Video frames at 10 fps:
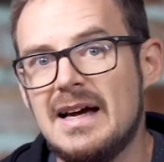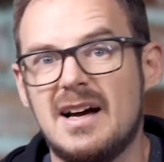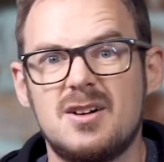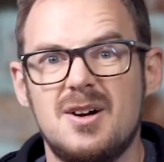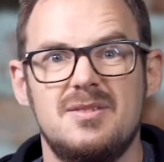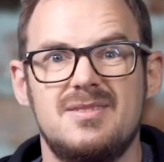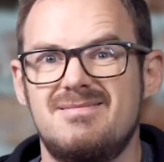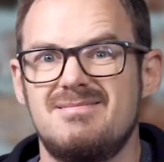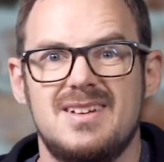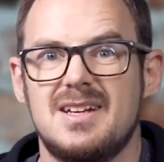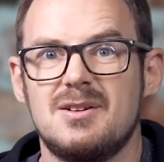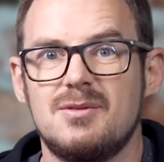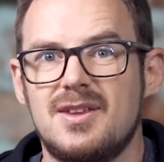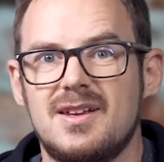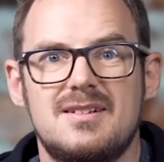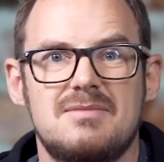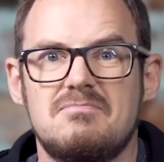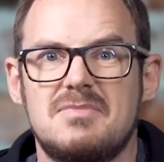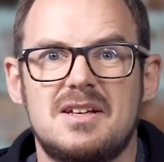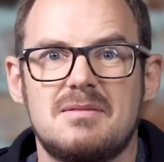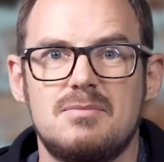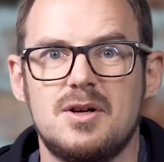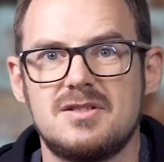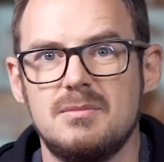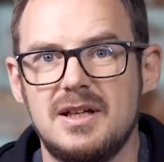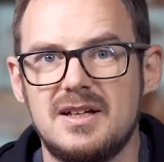I don't think they can possibly